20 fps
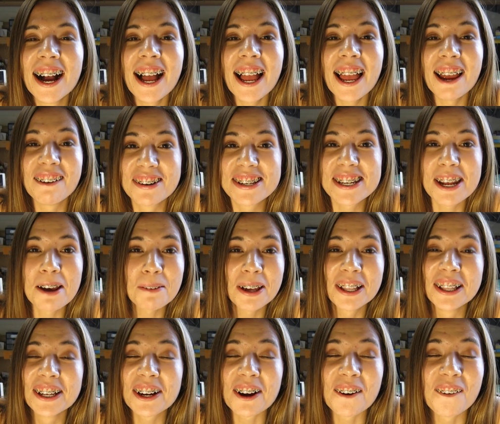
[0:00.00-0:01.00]
every time I
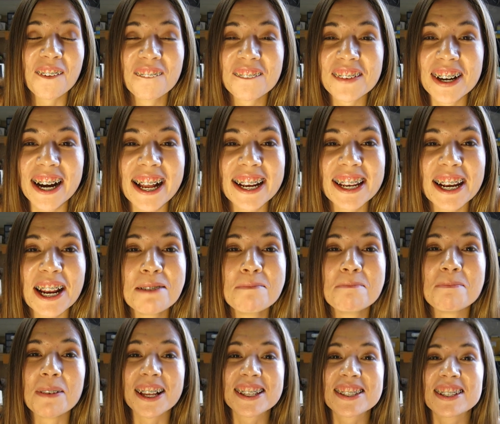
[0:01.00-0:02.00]
look over at it I
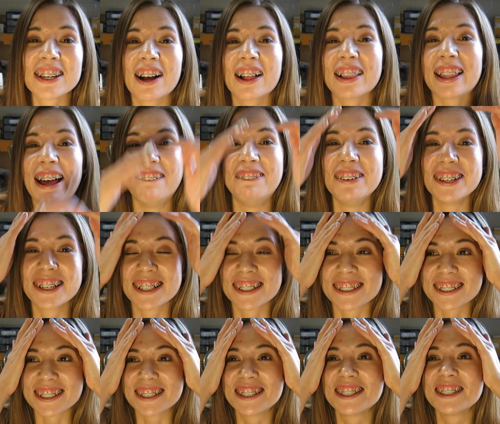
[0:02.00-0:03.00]
bust out laughing because
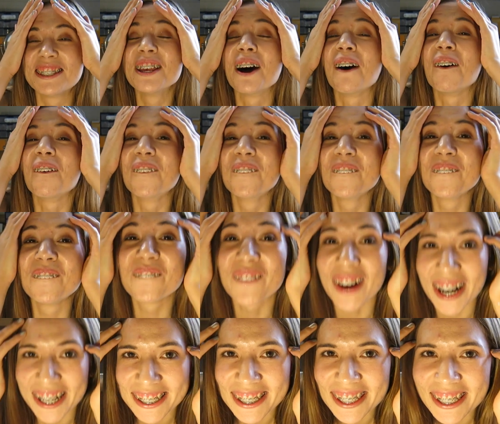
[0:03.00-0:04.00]
it's so
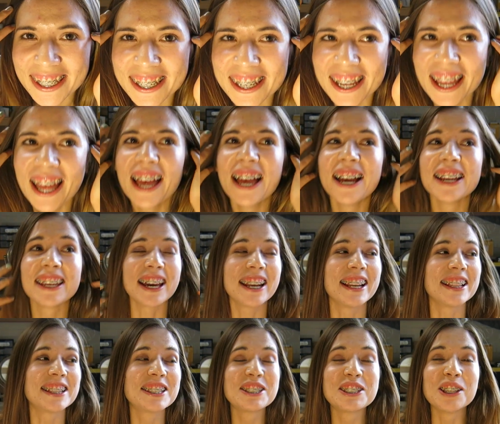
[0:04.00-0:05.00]
funny, yet
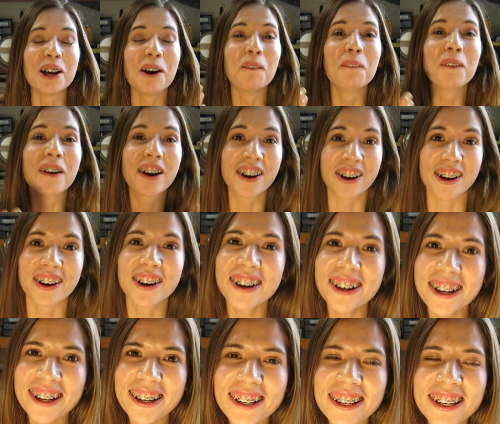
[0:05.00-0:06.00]
it's so
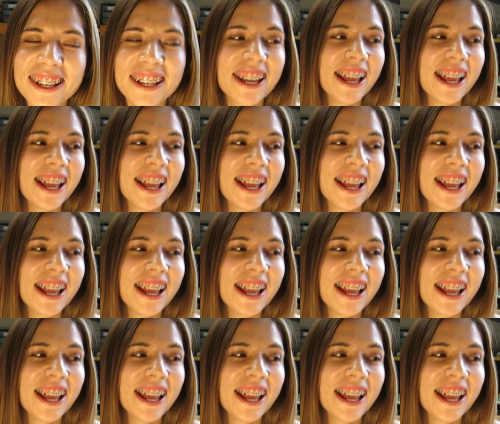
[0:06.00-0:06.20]
good.